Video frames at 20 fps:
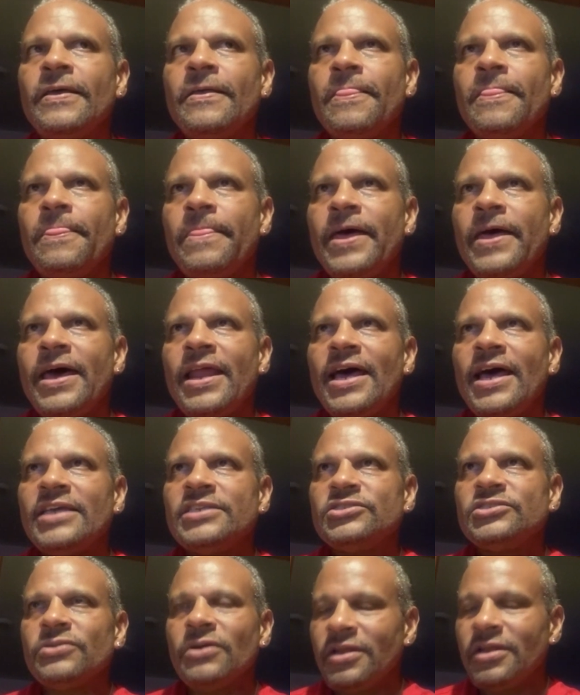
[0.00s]
that I
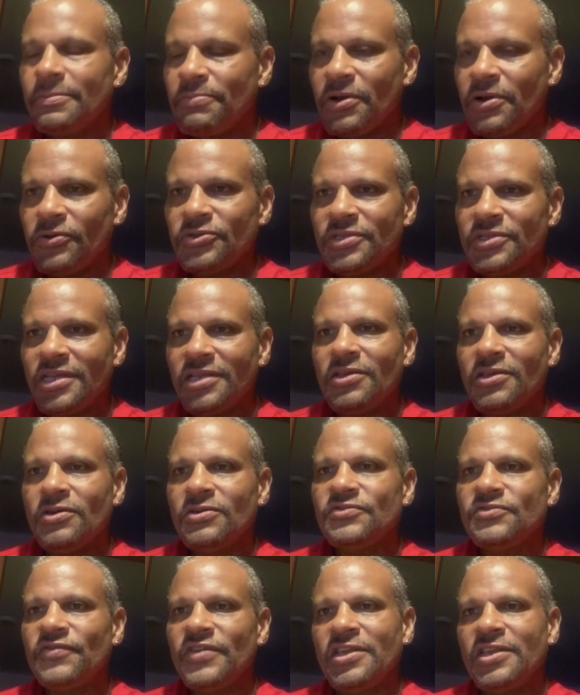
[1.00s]
started posting
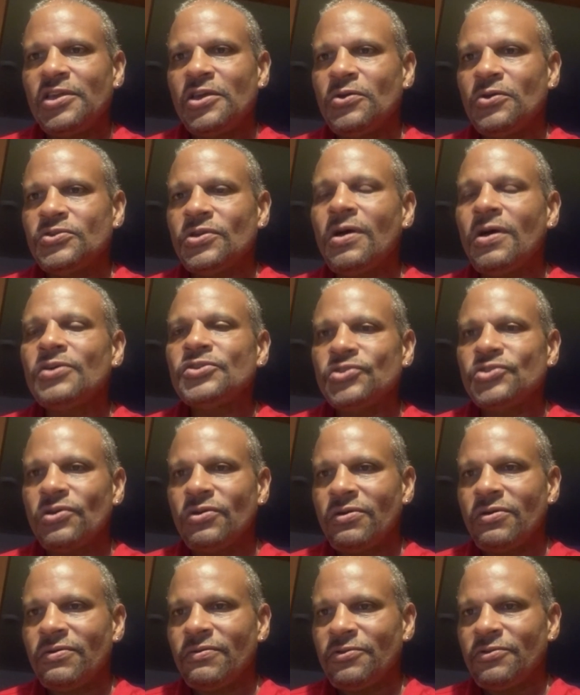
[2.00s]
those videos also
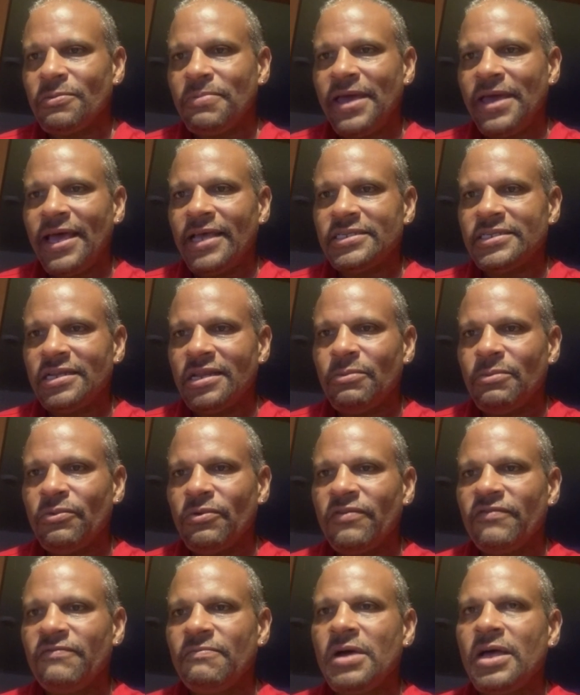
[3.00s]
over the past
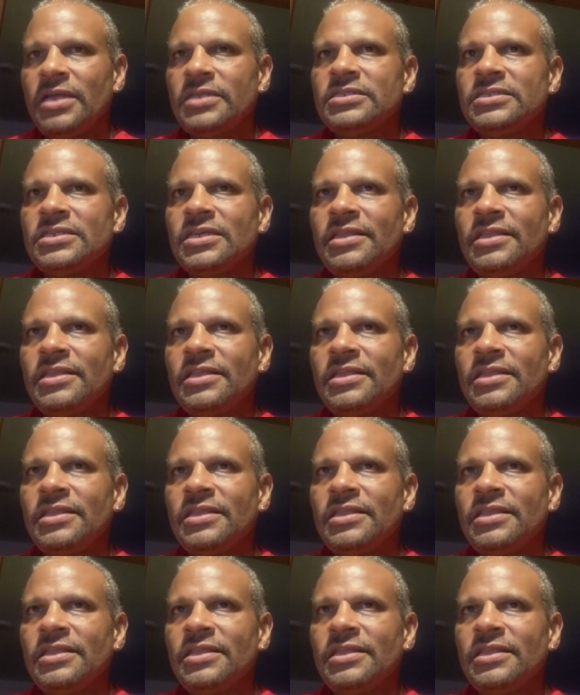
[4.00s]
number of months.